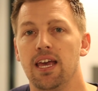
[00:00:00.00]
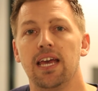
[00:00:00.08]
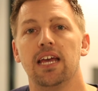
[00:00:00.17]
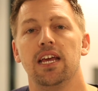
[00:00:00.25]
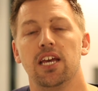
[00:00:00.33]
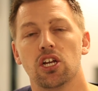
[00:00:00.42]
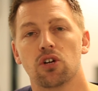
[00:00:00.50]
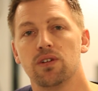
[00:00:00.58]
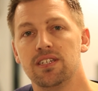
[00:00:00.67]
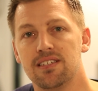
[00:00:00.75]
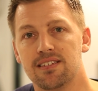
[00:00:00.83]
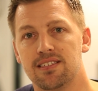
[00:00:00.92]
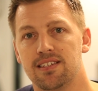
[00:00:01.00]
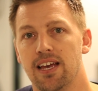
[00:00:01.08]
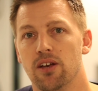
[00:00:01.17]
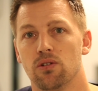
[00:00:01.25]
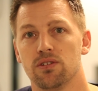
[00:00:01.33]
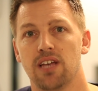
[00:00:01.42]
It increases
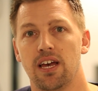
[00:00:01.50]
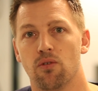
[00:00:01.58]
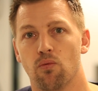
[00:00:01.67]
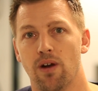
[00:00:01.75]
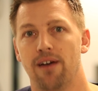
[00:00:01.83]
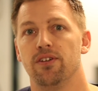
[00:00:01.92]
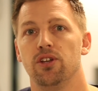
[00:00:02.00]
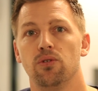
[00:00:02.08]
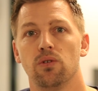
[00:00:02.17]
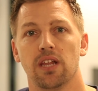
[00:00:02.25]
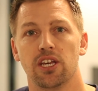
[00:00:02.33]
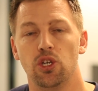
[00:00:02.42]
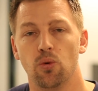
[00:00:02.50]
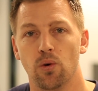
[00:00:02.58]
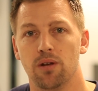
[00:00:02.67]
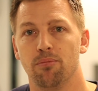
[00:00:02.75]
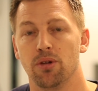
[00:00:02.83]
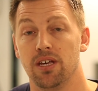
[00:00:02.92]
sales and revenue like you
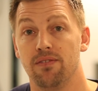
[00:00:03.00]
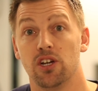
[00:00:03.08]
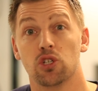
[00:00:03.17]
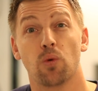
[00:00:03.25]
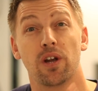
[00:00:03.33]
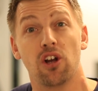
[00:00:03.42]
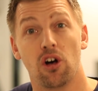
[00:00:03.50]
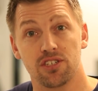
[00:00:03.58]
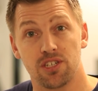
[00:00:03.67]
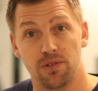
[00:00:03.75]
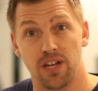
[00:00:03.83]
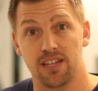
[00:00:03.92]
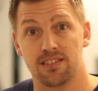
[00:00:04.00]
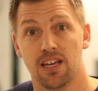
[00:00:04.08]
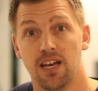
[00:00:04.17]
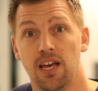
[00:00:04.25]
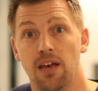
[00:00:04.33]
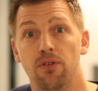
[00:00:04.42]
wouldn't believe. Here's what it also does.
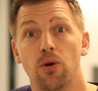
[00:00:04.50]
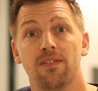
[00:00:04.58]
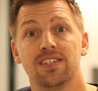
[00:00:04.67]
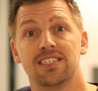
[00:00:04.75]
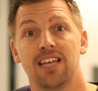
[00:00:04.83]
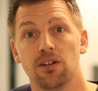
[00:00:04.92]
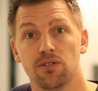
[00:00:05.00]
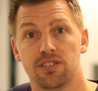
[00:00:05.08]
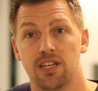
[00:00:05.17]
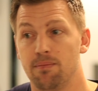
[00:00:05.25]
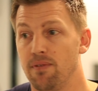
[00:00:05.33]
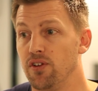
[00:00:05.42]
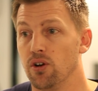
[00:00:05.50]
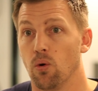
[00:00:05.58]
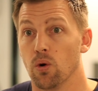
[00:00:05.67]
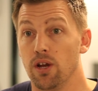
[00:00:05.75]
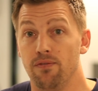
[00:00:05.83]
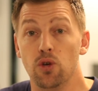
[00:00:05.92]
If you have a sales team, if
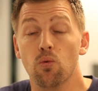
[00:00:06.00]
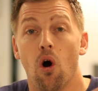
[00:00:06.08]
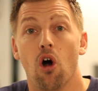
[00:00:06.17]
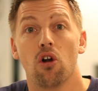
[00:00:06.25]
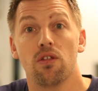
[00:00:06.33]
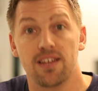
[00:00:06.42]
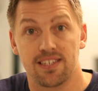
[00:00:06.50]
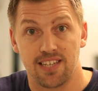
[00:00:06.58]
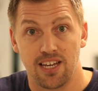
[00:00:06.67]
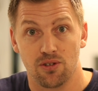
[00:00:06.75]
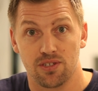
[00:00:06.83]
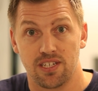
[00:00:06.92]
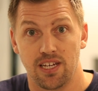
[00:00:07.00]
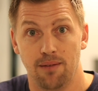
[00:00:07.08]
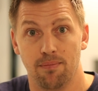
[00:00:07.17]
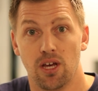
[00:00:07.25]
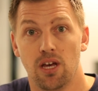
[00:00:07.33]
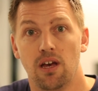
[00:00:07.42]
you are the sales team,
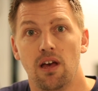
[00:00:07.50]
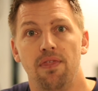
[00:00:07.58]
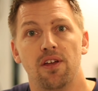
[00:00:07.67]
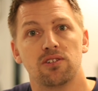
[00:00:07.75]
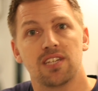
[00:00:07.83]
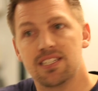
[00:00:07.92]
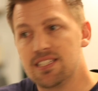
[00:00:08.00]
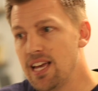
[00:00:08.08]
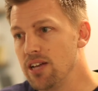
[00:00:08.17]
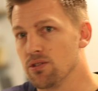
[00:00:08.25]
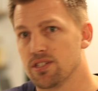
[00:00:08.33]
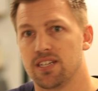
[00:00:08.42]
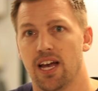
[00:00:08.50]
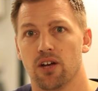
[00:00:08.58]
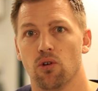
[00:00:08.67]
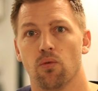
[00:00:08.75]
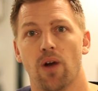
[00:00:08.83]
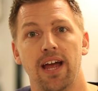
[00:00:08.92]
there's a sales
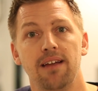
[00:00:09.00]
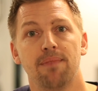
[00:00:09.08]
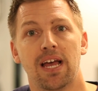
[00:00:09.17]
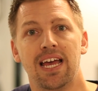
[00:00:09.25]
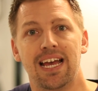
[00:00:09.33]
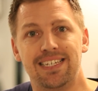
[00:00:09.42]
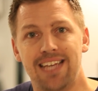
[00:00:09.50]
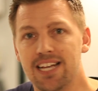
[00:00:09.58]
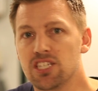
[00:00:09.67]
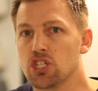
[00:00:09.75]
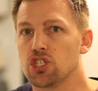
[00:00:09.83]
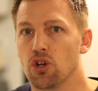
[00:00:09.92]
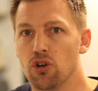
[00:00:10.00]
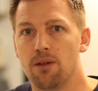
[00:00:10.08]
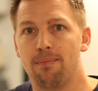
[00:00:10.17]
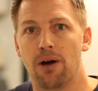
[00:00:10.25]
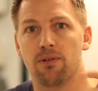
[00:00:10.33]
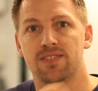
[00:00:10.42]
cycle, right? It takes a certain
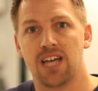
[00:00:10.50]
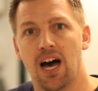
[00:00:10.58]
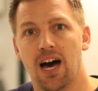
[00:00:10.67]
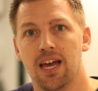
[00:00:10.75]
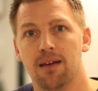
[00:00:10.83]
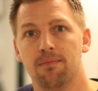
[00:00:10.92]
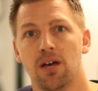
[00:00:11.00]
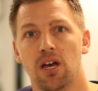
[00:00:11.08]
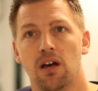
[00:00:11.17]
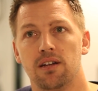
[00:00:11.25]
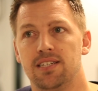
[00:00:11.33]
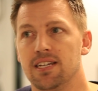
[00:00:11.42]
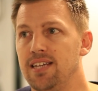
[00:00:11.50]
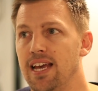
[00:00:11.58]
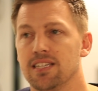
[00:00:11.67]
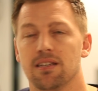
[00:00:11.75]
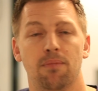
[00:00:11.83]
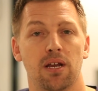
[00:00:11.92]
amount of time to take
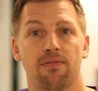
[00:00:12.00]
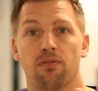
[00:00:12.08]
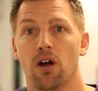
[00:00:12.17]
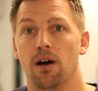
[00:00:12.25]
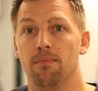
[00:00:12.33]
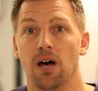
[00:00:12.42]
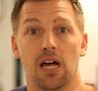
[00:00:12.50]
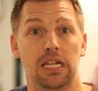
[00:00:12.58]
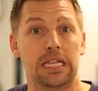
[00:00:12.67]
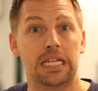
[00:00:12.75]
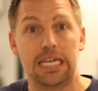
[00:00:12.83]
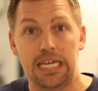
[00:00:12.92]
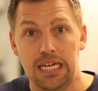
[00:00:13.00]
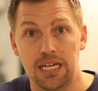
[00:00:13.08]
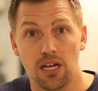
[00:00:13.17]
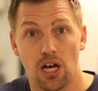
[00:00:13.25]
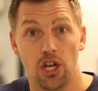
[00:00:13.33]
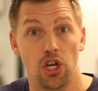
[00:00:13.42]
somebody from a lead,
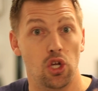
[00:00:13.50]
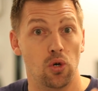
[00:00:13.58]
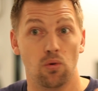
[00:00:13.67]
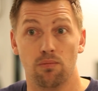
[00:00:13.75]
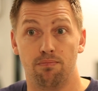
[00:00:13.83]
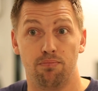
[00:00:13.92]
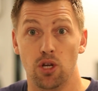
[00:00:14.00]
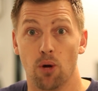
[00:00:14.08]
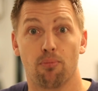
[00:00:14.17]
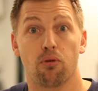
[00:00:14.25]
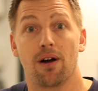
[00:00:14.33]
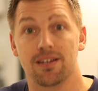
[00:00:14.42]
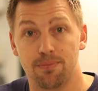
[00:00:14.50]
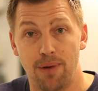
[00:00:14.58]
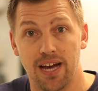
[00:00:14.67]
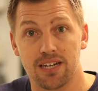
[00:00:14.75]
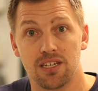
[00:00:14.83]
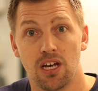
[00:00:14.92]
a new
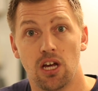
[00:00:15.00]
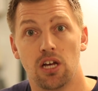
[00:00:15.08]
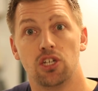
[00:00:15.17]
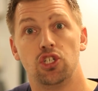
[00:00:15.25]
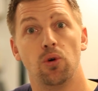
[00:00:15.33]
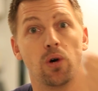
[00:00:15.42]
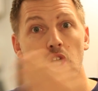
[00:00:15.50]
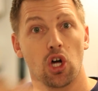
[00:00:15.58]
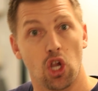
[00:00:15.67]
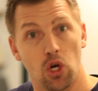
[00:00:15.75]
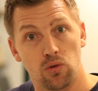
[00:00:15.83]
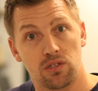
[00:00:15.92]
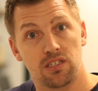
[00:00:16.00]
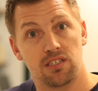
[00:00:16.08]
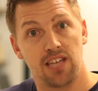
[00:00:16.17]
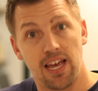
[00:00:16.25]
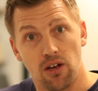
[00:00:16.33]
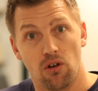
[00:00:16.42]
prospect, to a closed
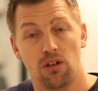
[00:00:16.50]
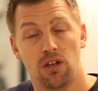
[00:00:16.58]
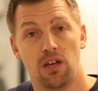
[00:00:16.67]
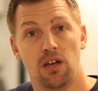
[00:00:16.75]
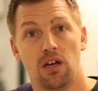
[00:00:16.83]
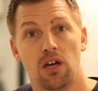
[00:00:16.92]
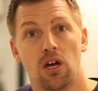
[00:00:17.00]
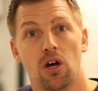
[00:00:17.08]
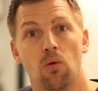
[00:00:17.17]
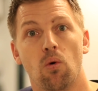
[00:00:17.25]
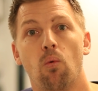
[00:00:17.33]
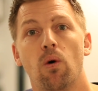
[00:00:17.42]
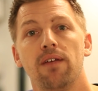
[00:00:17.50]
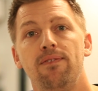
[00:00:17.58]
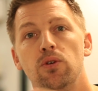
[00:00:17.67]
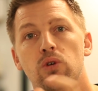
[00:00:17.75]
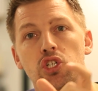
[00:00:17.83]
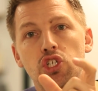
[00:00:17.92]
sale. Well, what if
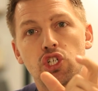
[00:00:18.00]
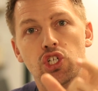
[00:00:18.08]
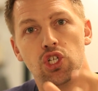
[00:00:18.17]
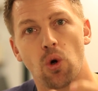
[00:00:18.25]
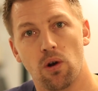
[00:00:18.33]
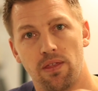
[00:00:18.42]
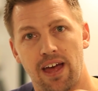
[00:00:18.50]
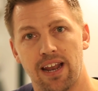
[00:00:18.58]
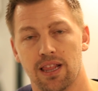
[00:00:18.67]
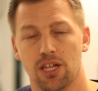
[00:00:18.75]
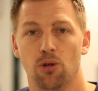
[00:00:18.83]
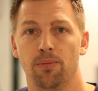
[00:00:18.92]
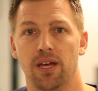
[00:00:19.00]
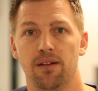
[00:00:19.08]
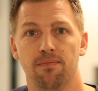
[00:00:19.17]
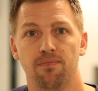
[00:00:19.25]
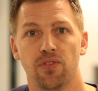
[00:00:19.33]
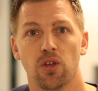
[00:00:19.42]
you could shorten that a little bit?
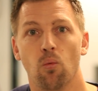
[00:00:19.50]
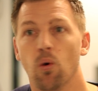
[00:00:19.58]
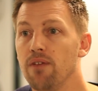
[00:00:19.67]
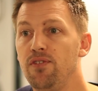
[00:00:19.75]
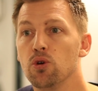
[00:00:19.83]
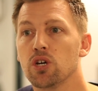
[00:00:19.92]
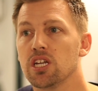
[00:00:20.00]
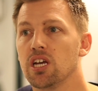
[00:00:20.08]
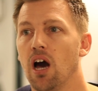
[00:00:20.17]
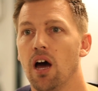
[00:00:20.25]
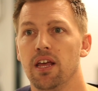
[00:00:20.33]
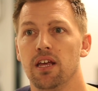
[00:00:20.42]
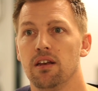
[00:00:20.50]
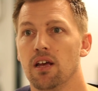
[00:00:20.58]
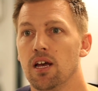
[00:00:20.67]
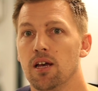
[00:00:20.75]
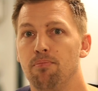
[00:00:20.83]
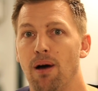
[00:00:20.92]
What if you could cut it
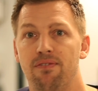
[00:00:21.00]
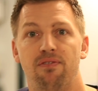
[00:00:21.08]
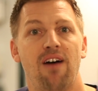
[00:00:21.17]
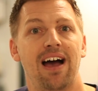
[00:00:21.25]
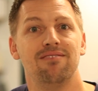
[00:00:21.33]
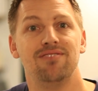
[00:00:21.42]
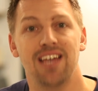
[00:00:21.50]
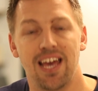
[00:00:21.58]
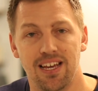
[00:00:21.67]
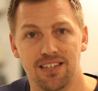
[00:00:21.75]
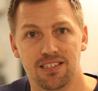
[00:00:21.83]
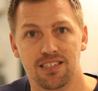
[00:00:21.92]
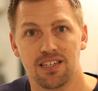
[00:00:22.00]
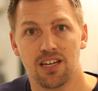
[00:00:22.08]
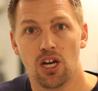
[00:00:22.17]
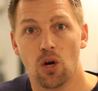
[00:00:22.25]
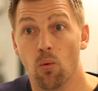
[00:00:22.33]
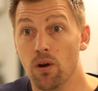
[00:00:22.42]
by 5 days?
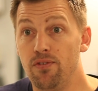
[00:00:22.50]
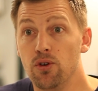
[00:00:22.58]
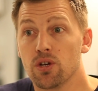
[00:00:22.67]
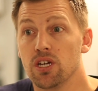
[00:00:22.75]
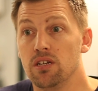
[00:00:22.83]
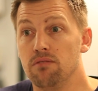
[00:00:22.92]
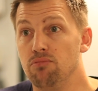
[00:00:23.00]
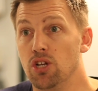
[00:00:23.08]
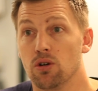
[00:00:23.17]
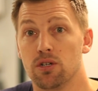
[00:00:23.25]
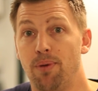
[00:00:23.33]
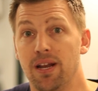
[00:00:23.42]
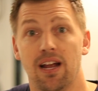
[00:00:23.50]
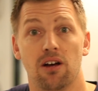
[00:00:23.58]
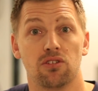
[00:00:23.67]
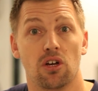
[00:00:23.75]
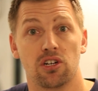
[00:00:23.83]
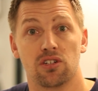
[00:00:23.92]
What if you could, depending on how
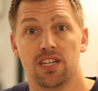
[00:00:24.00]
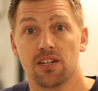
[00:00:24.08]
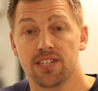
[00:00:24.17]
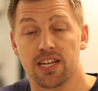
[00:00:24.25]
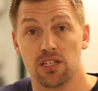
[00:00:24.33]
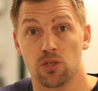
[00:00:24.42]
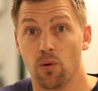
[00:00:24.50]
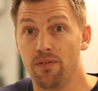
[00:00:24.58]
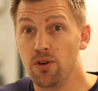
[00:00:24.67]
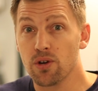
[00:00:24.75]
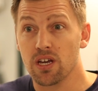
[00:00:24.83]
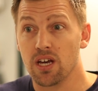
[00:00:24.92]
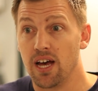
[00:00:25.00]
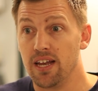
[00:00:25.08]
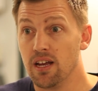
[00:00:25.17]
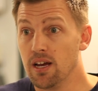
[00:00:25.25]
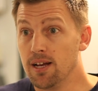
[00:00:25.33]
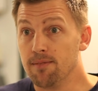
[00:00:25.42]
long your sales cycle is, what if you could
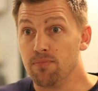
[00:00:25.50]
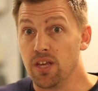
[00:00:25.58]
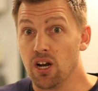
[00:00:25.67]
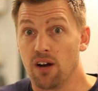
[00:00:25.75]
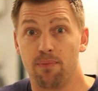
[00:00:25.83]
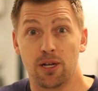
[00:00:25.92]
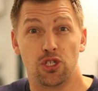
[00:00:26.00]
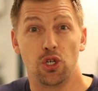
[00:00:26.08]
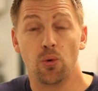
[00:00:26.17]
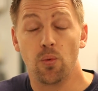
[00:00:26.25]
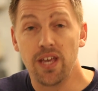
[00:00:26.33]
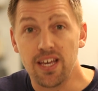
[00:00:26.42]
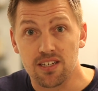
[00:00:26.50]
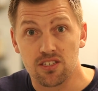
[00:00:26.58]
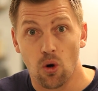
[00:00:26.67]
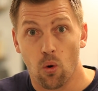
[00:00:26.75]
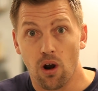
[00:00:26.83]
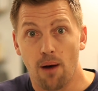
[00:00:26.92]
cut it off by 2 weeks
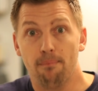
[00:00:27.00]
or a